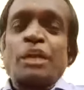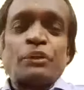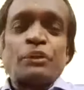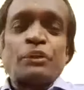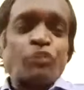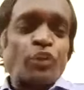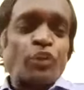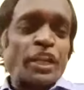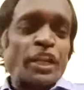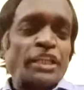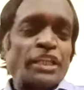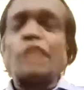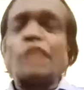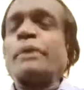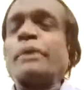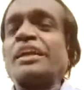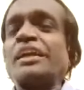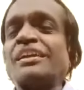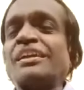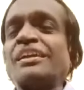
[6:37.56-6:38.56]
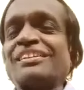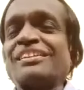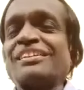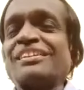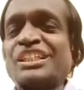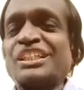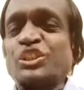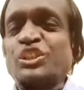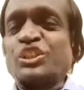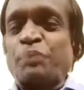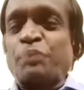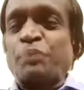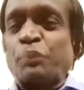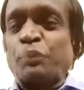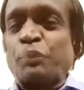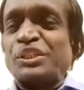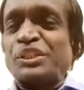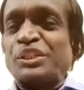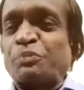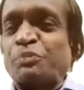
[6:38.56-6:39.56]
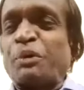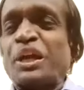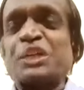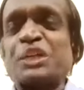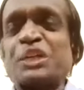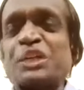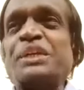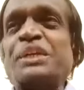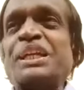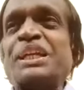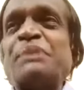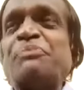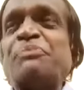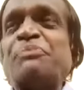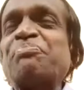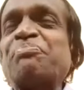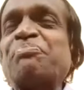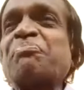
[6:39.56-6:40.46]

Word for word: Before I tell my list of people who inspired me,